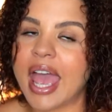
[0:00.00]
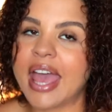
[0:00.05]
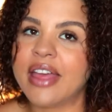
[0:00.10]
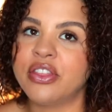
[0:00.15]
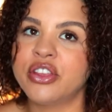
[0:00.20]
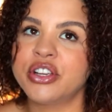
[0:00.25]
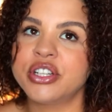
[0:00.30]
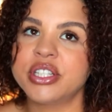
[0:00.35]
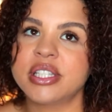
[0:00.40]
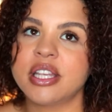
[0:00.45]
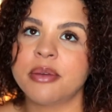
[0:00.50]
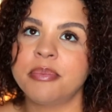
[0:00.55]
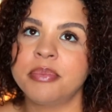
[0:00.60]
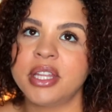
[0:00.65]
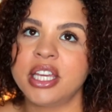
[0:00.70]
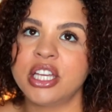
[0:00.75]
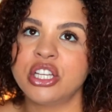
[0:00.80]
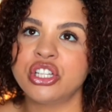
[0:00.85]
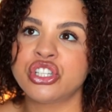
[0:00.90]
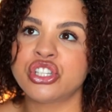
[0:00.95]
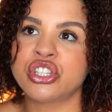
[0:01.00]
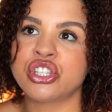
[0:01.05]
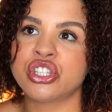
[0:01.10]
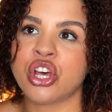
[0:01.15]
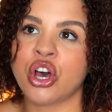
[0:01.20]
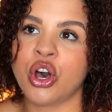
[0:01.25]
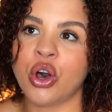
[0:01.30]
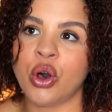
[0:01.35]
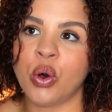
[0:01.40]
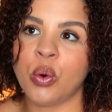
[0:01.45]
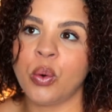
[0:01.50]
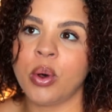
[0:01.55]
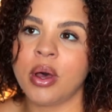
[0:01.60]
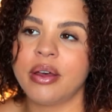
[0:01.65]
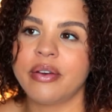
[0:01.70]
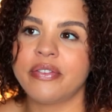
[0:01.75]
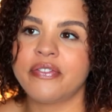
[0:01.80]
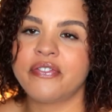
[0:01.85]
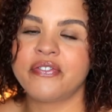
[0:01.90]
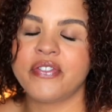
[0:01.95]
And there's something so
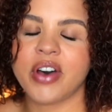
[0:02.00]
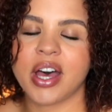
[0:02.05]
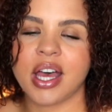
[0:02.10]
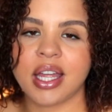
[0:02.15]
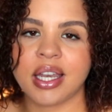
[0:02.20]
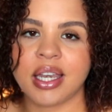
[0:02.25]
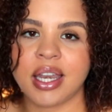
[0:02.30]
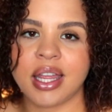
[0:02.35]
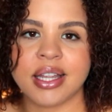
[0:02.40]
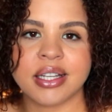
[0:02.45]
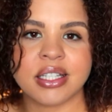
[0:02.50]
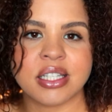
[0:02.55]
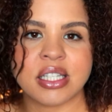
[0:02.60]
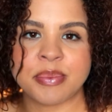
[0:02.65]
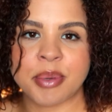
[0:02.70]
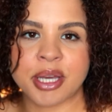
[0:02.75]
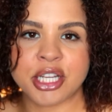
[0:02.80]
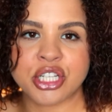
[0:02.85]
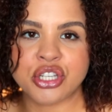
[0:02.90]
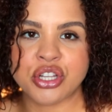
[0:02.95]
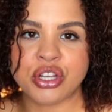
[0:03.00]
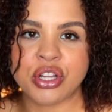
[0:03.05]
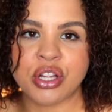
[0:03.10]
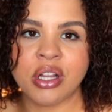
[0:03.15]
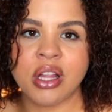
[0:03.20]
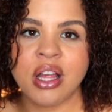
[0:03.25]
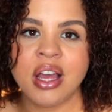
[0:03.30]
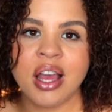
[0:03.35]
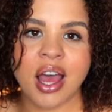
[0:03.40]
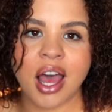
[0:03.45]
fun and special